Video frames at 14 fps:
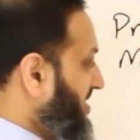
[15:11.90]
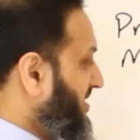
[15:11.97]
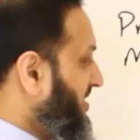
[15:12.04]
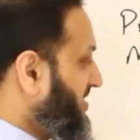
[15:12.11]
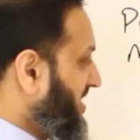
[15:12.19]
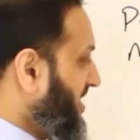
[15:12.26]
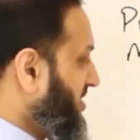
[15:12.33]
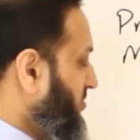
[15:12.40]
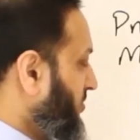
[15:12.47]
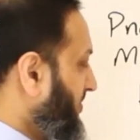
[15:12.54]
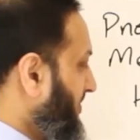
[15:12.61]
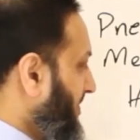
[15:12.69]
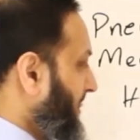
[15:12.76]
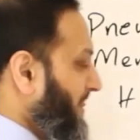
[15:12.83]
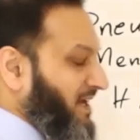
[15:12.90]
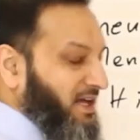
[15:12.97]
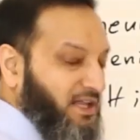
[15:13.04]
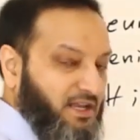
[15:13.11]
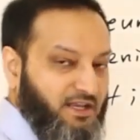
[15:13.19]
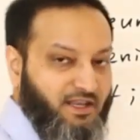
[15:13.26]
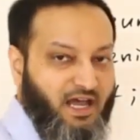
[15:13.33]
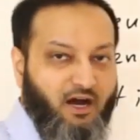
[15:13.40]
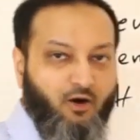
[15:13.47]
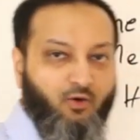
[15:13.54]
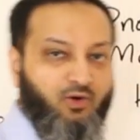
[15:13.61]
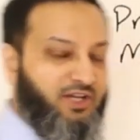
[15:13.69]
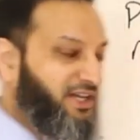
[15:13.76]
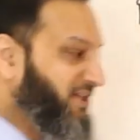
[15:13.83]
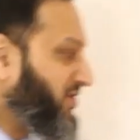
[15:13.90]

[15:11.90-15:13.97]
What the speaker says: in this age group. Now, in